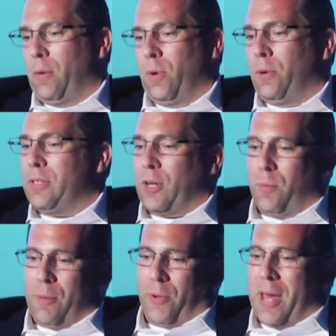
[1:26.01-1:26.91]
We always tell
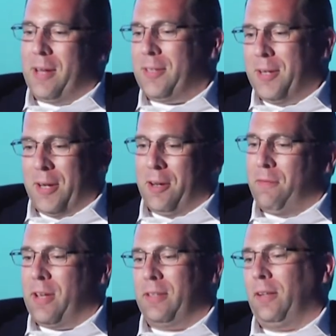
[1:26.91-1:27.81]
people Edison didn't
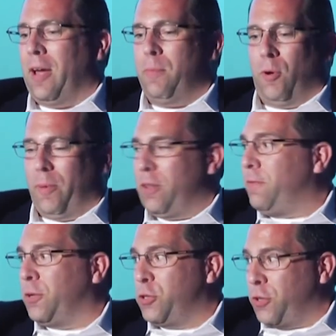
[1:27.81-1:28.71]
invent the light bulb on the
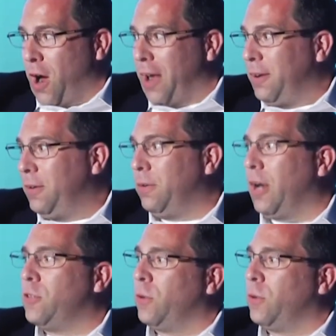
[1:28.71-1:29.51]
first try, right?